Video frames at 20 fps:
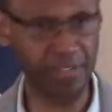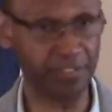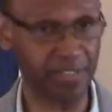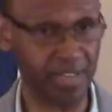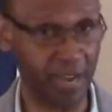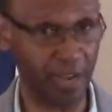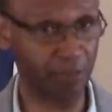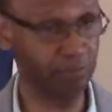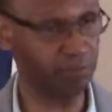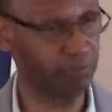
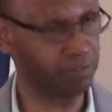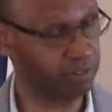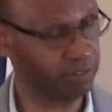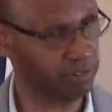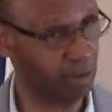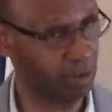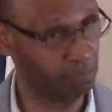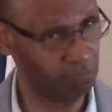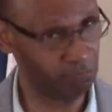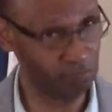out
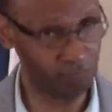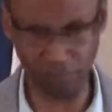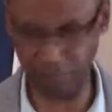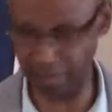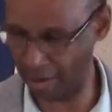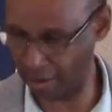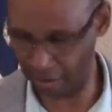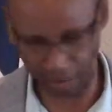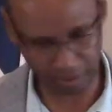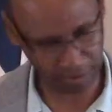some,
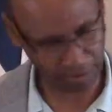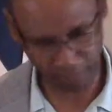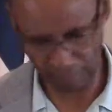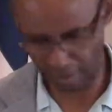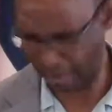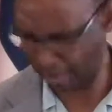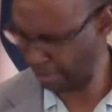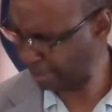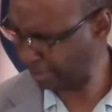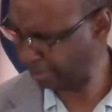
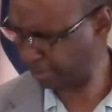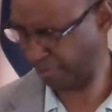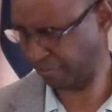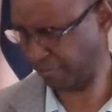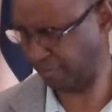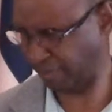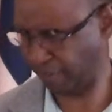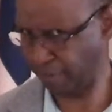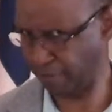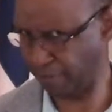I guess
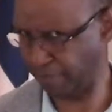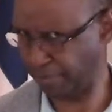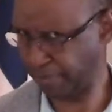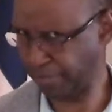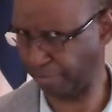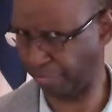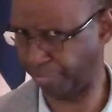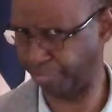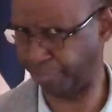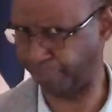every
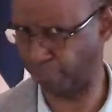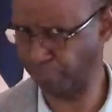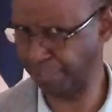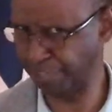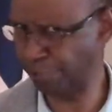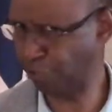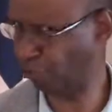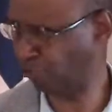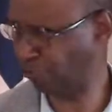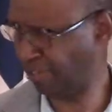bit, three
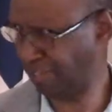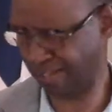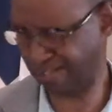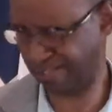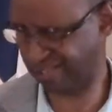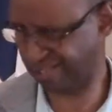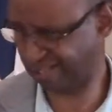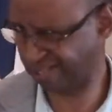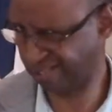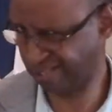
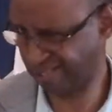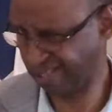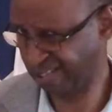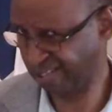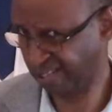trucks,